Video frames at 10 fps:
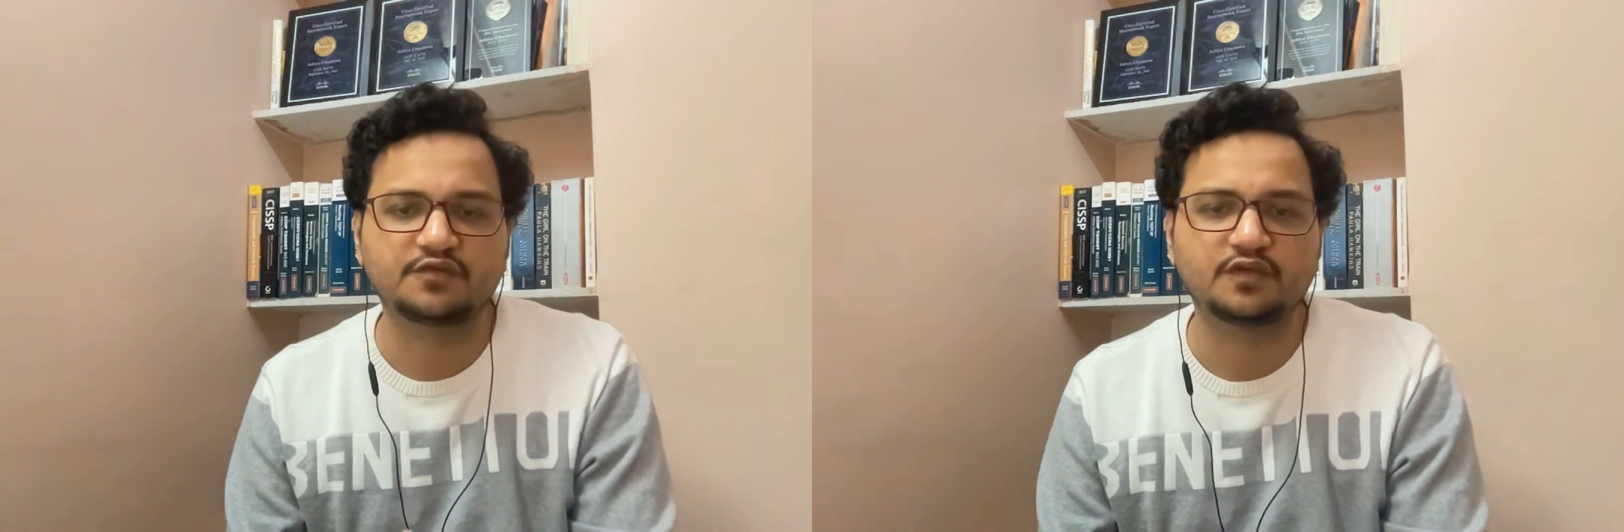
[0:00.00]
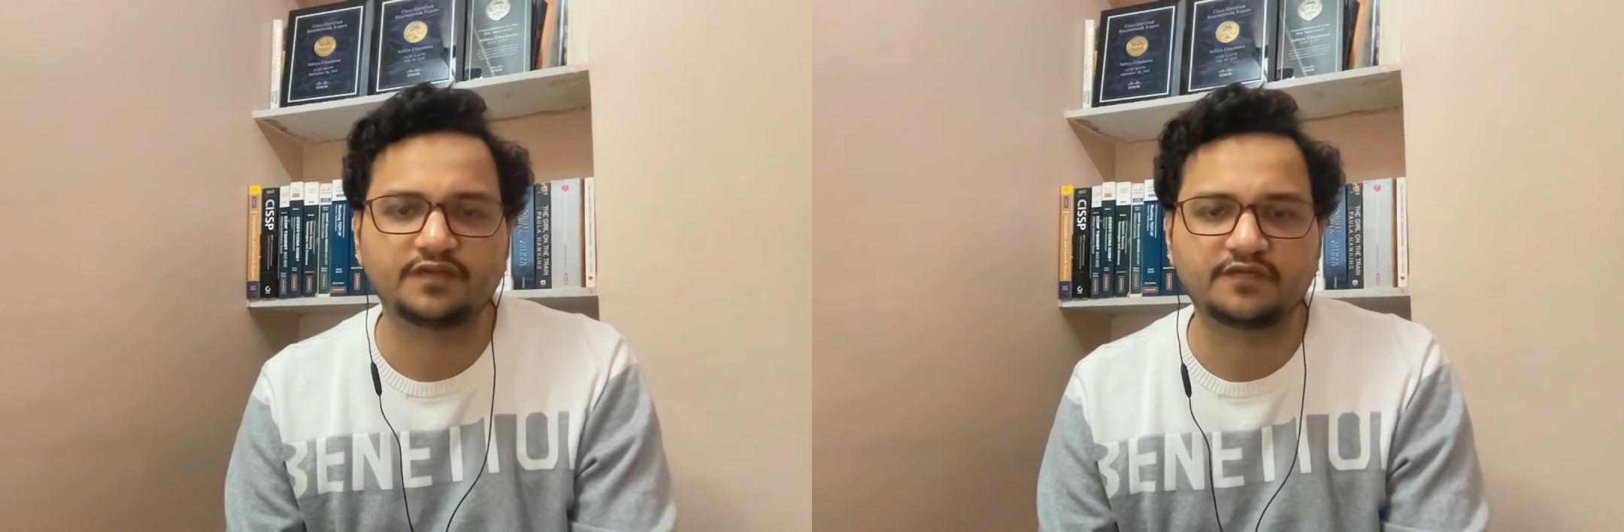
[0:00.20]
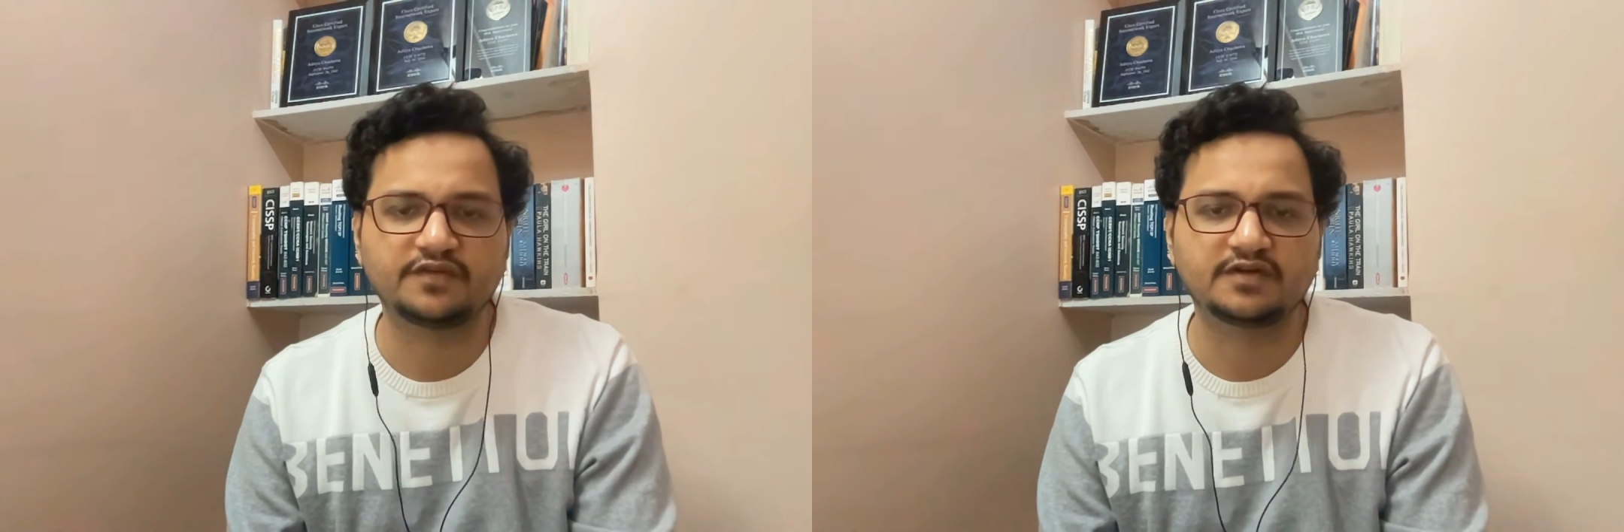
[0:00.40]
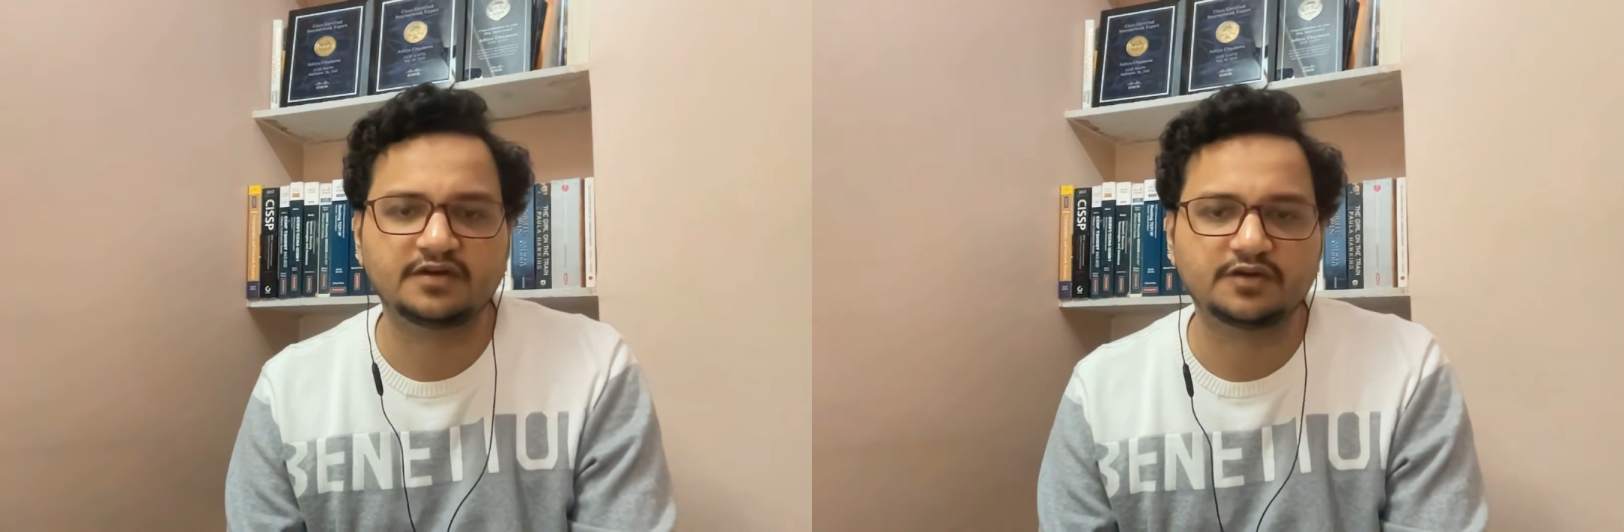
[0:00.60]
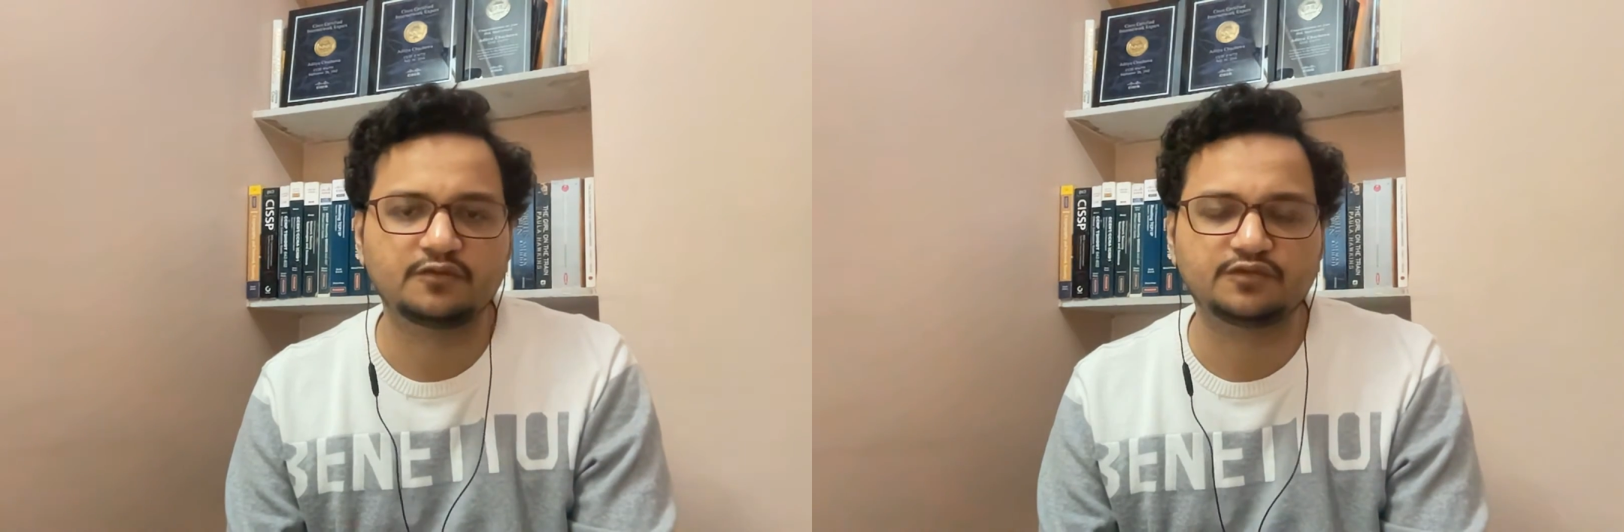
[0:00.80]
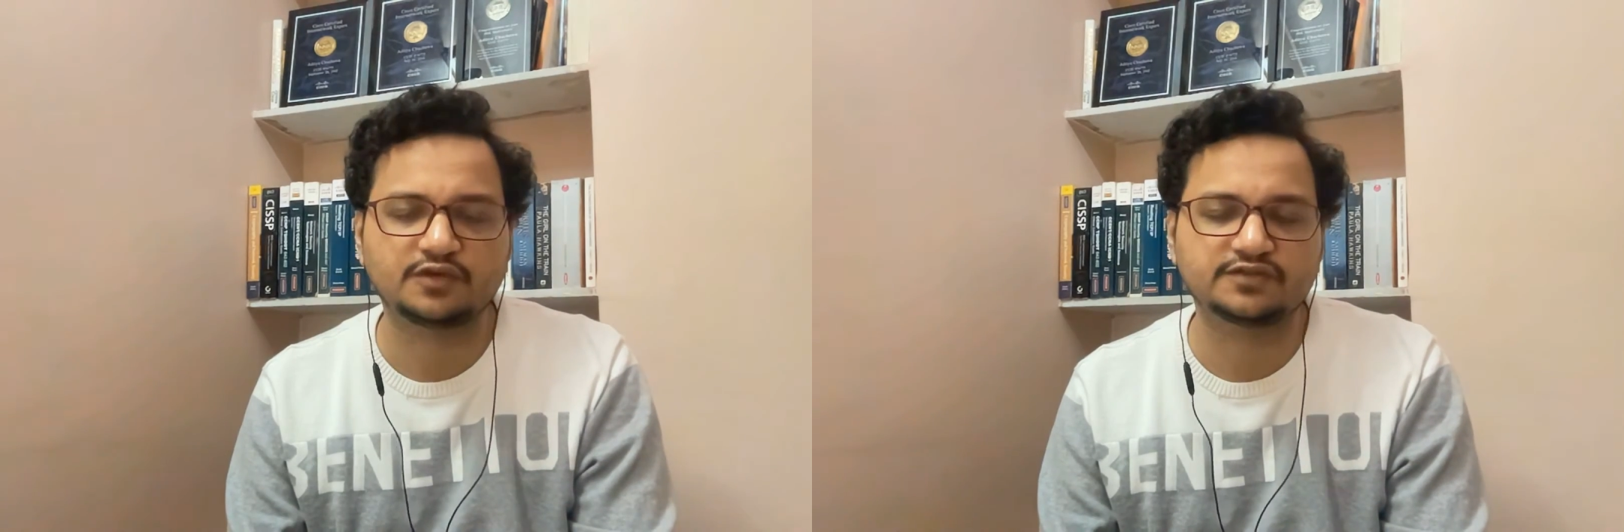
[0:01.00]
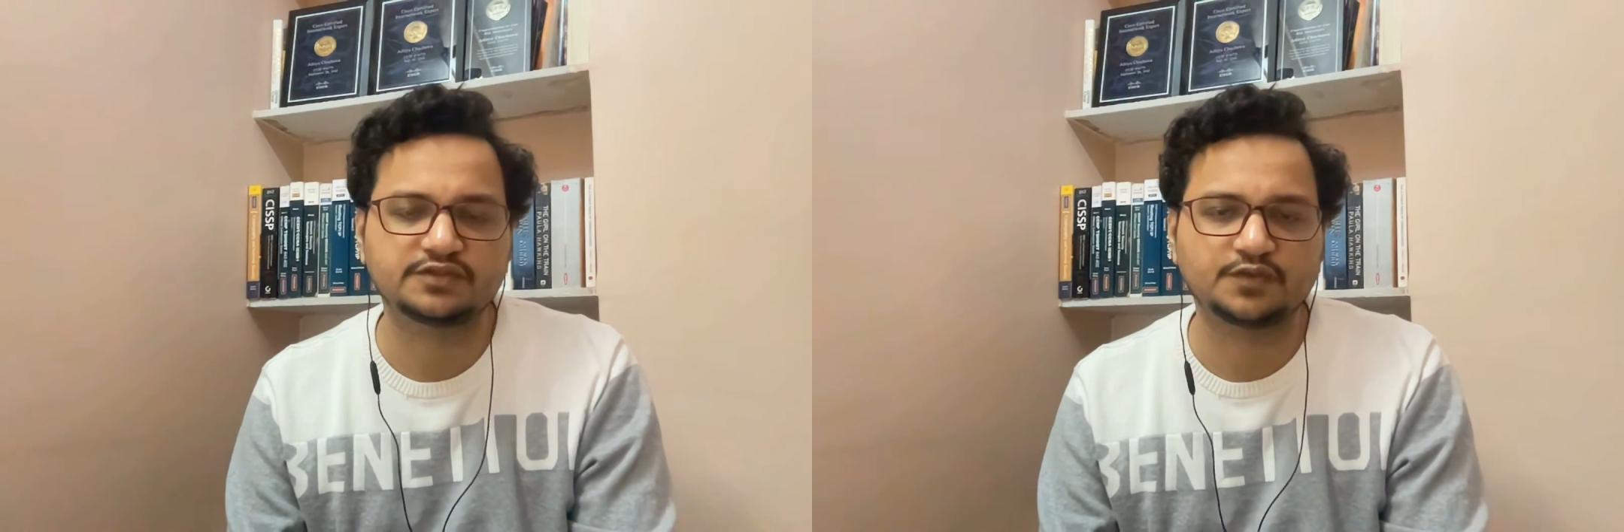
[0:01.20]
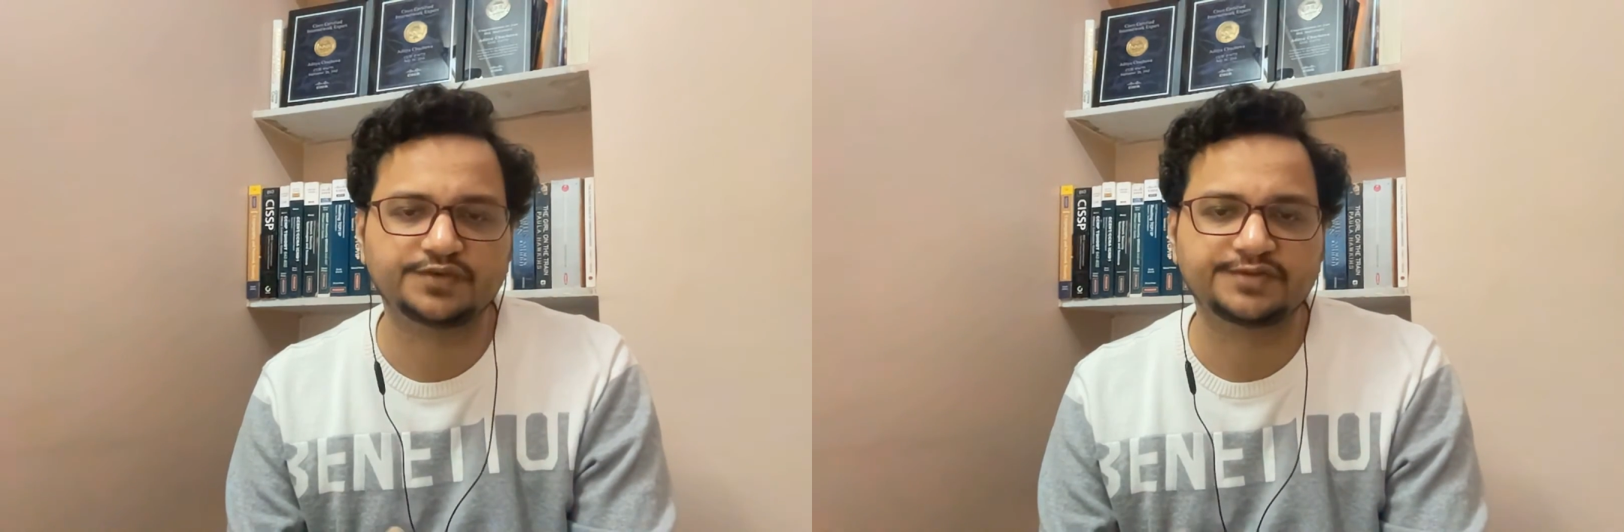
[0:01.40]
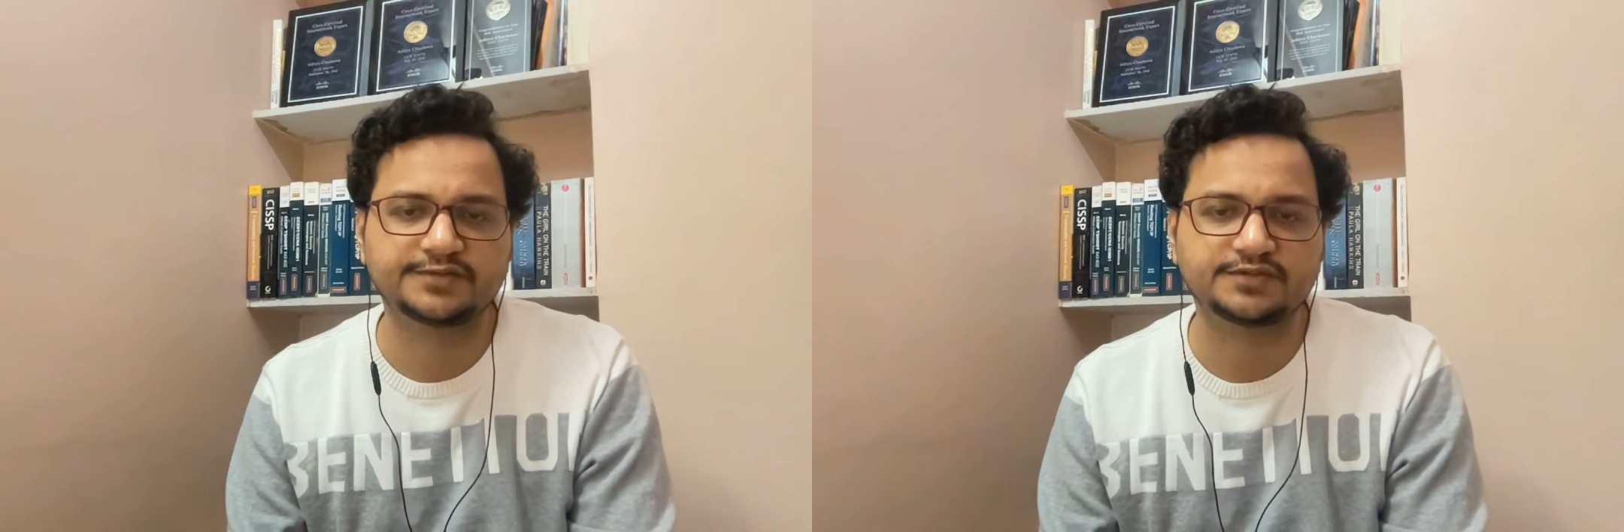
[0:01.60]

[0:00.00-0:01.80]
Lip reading: do 1500 to 2000 questions,